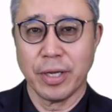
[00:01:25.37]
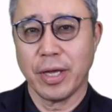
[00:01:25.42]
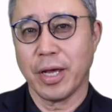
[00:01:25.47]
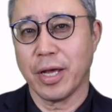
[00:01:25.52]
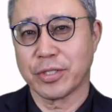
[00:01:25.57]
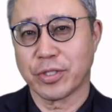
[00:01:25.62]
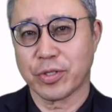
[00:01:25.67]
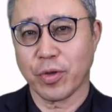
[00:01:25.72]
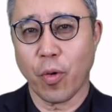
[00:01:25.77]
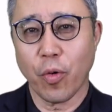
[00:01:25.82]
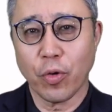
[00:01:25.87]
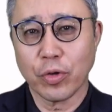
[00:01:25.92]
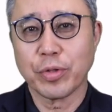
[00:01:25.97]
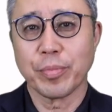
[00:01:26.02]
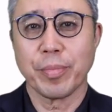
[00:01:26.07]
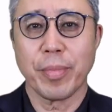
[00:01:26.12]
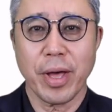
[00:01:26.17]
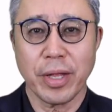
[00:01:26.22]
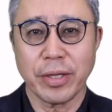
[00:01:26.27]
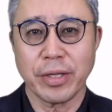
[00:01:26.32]
it's
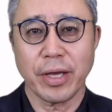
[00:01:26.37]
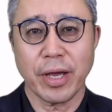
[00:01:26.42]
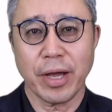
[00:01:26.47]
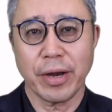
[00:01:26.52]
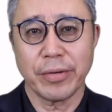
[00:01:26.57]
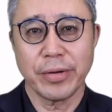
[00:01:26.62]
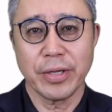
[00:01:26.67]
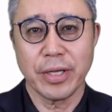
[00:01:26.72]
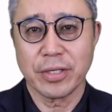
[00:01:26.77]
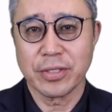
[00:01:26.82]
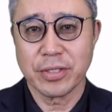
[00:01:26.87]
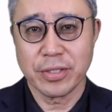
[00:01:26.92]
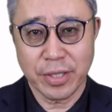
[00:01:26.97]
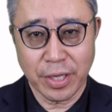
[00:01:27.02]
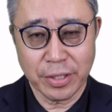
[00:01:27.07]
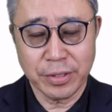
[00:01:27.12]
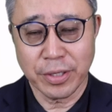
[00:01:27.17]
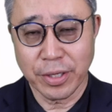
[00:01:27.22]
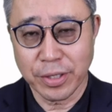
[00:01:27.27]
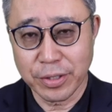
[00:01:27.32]
automatically
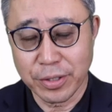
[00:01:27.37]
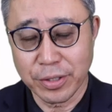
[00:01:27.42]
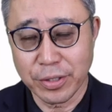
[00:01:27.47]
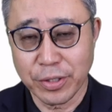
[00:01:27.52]
extended.